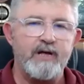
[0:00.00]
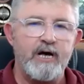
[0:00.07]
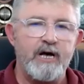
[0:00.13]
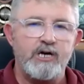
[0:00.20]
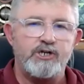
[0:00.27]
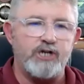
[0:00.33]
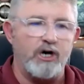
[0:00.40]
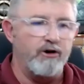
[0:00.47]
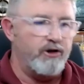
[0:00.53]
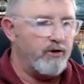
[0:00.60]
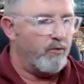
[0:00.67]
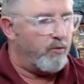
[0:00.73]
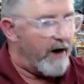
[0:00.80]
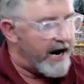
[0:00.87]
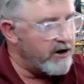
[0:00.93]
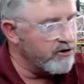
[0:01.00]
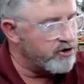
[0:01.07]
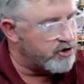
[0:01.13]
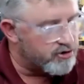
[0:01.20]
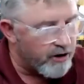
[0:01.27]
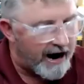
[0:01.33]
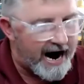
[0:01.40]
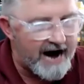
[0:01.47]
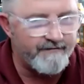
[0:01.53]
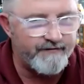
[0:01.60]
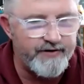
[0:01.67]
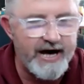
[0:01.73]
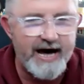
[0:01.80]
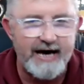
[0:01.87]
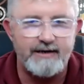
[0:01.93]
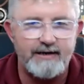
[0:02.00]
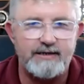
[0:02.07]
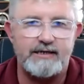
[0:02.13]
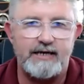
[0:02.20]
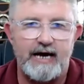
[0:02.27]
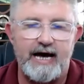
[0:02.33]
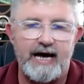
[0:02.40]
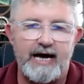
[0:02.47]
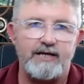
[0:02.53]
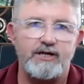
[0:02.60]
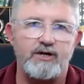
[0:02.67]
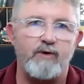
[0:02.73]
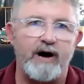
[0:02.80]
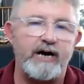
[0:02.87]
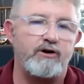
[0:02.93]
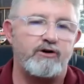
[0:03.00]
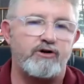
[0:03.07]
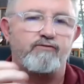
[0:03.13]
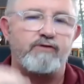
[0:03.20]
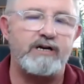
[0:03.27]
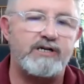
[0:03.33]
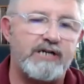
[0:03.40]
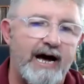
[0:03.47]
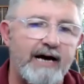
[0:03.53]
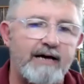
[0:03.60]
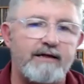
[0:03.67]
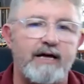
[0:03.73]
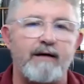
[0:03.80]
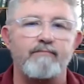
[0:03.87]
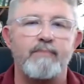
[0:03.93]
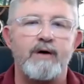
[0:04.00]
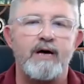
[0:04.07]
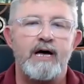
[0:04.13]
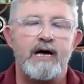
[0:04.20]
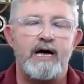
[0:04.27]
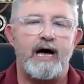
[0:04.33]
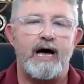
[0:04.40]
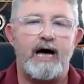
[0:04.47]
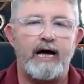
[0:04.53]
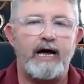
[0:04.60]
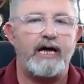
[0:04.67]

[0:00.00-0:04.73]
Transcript: Hmm. So the way to drive that and the way to, to retain them uh,